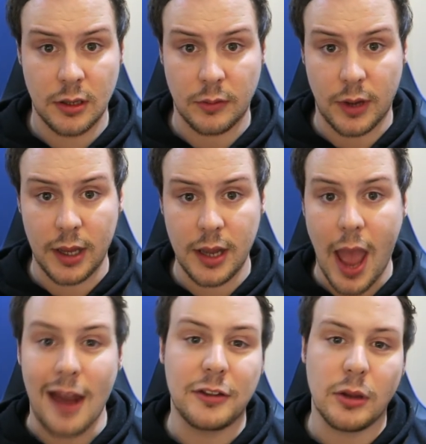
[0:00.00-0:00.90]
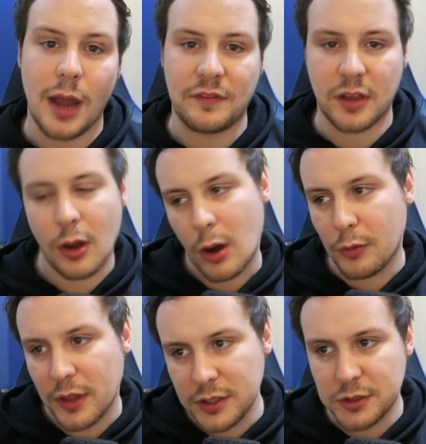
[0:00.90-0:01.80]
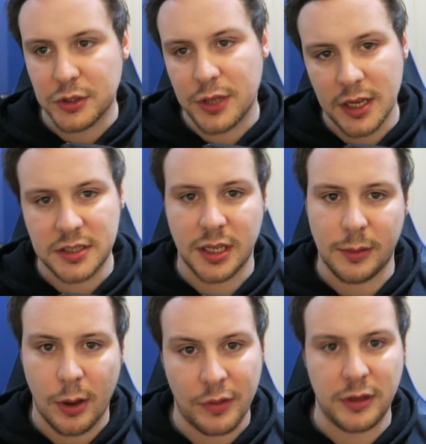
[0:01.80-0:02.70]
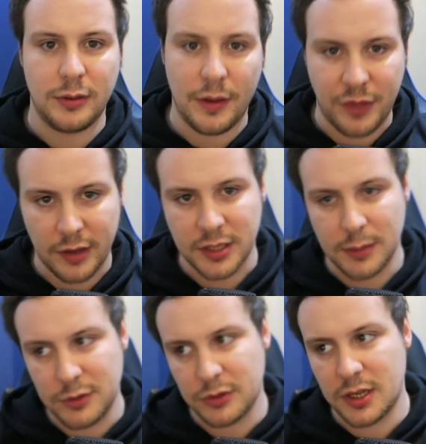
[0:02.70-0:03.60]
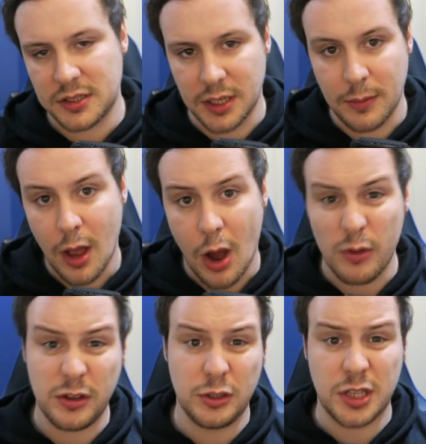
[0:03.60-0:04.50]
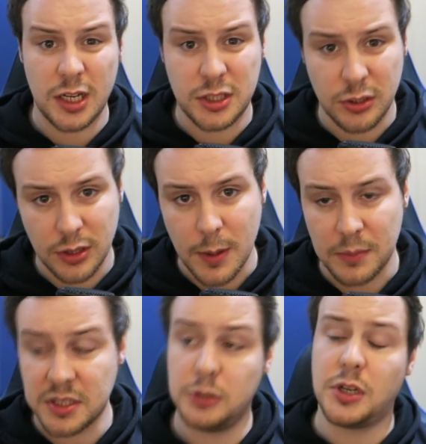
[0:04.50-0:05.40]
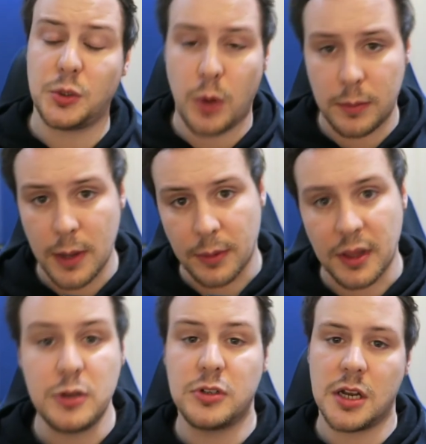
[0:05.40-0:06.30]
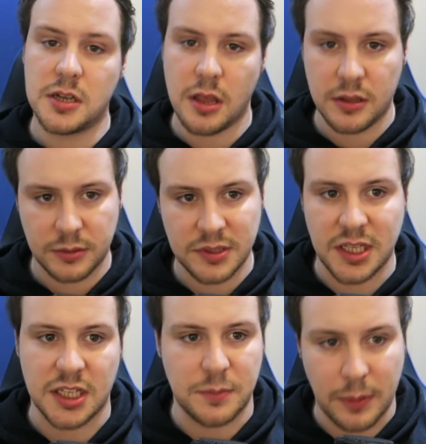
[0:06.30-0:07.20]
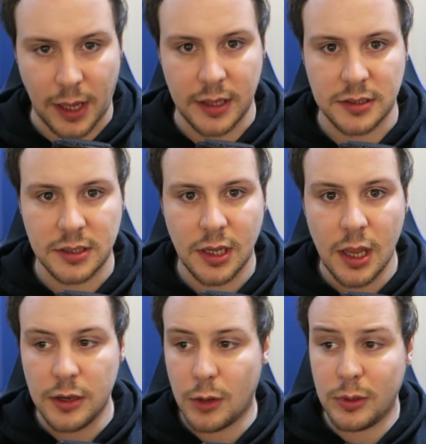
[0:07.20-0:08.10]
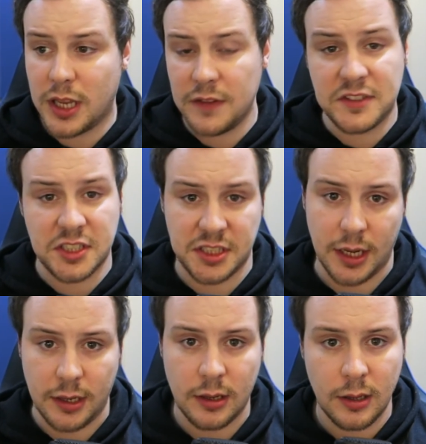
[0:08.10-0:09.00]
Right? And I don't have to go, oh, then you joined X team. Oh, then you left that team, you joined the X team. Oh, then you changed 2 of your members. Then you changed 1 member. Then you changed another 6 players. No one gives a shit.